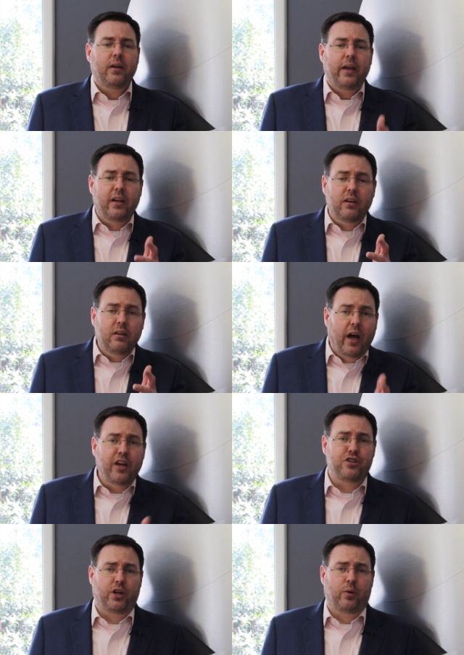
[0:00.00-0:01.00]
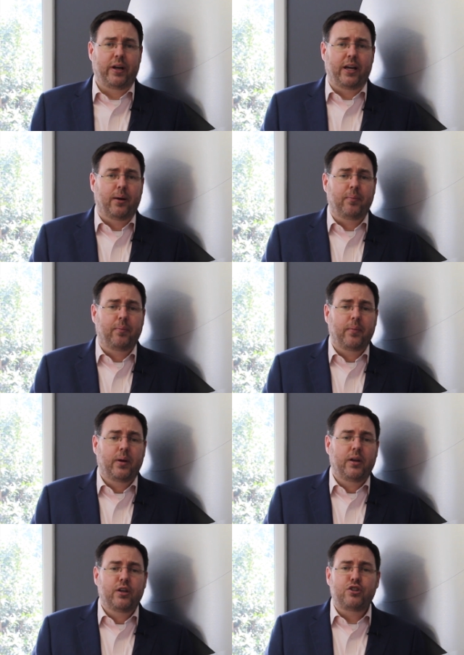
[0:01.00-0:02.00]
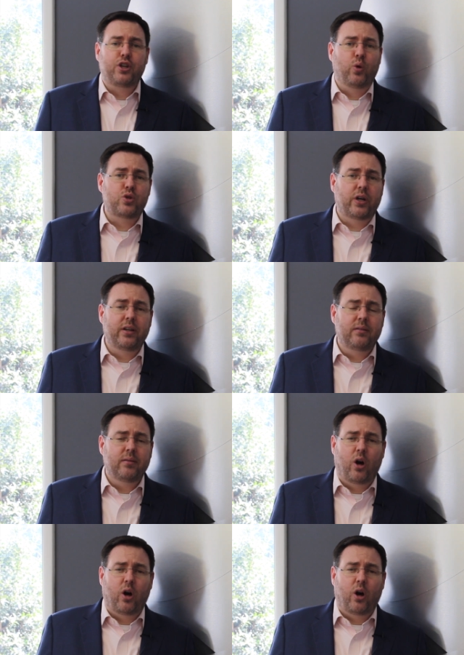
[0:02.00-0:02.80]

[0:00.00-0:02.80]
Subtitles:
In Nigeria, children